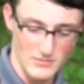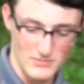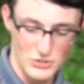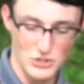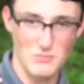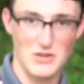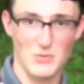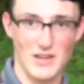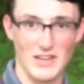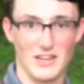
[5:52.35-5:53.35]
should be
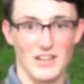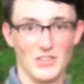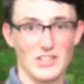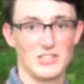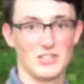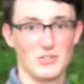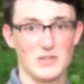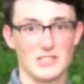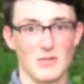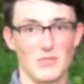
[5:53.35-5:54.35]
red unless you're
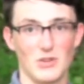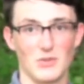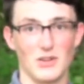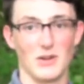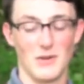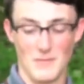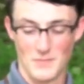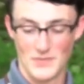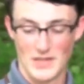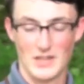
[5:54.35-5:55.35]
doing something wrong.
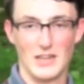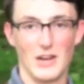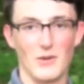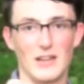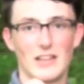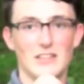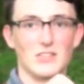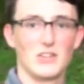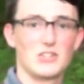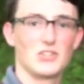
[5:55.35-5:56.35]
Now, as
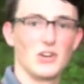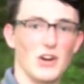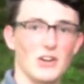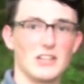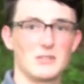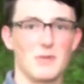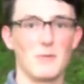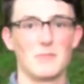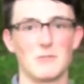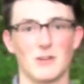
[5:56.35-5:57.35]
long as your heart is
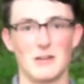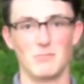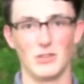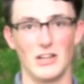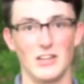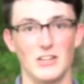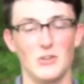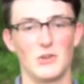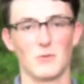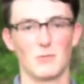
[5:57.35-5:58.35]
pumping red blood,
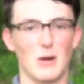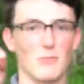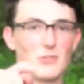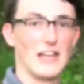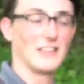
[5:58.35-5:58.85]
you can remember that